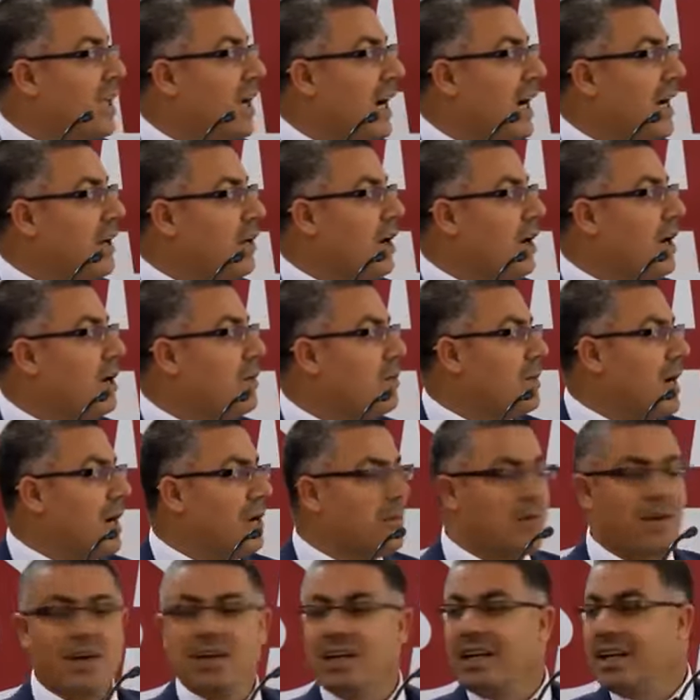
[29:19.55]
I know
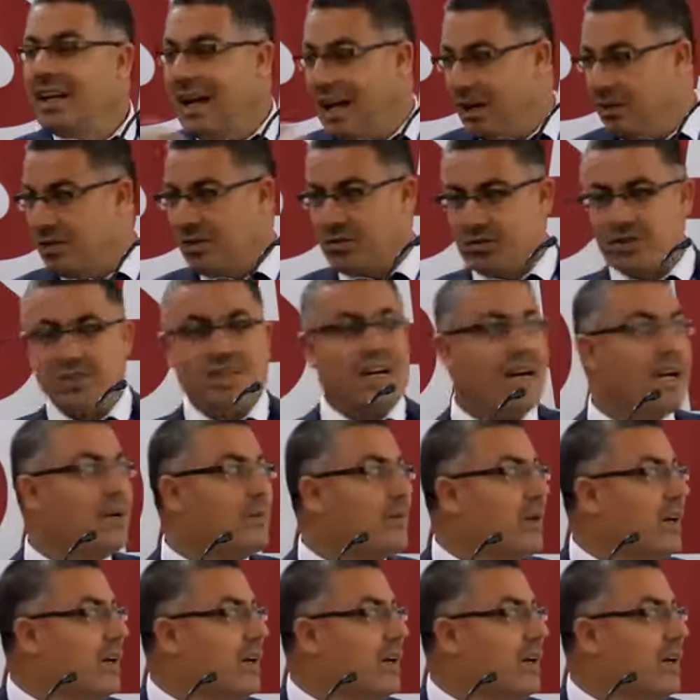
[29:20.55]
I'm running out of time.